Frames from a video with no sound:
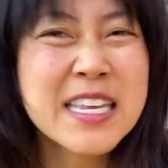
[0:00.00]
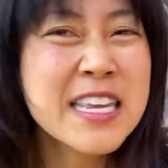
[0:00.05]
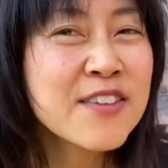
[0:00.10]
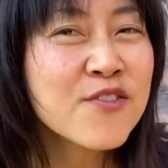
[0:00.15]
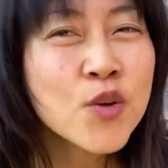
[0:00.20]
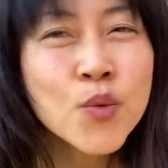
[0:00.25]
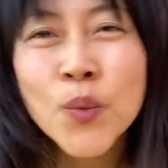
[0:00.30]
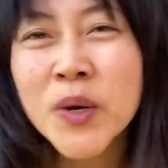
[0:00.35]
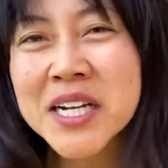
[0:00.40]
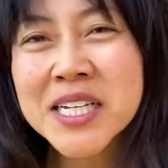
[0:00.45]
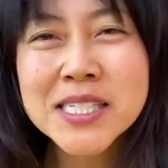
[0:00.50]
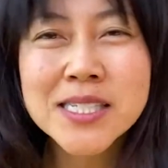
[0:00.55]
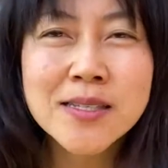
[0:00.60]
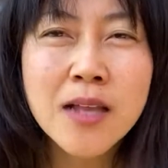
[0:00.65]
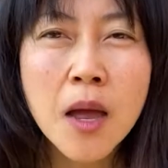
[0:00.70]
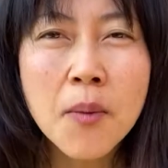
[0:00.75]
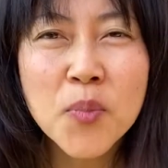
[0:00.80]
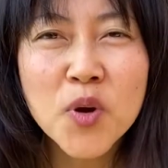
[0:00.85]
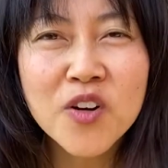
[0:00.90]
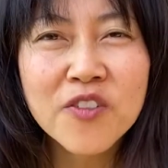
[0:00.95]
Even when it's
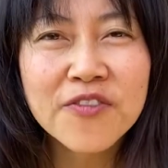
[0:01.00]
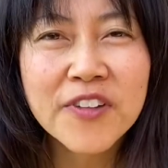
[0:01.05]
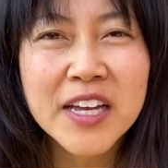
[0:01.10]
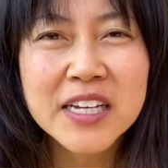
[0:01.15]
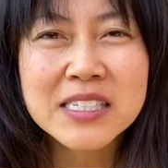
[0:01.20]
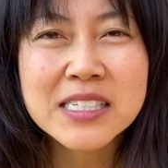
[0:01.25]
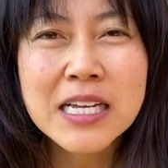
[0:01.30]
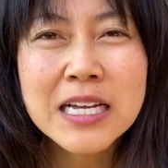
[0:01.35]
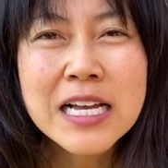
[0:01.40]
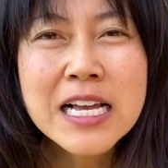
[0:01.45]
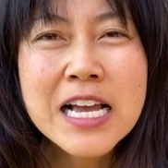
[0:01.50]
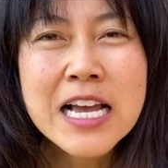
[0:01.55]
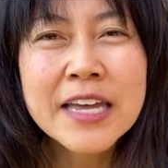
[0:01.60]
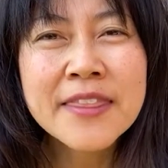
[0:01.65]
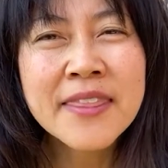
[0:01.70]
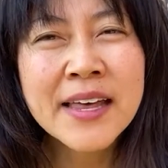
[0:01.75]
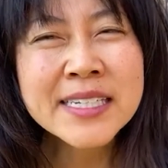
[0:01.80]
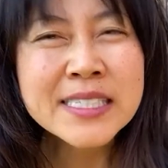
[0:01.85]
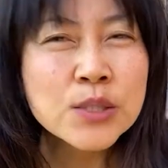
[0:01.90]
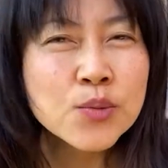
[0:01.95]
not perfect.
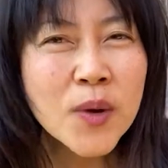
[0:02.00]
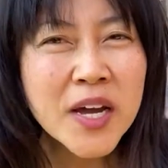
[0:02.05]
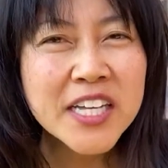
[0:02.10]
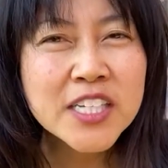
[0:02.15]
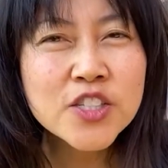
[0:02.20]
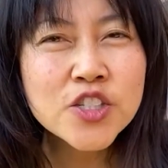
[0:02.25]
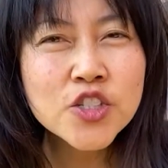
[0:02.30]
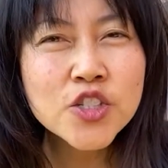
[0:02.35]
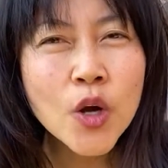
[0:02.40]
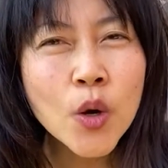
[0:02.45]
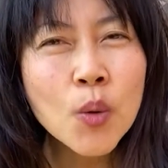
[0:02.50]
And that's why it's so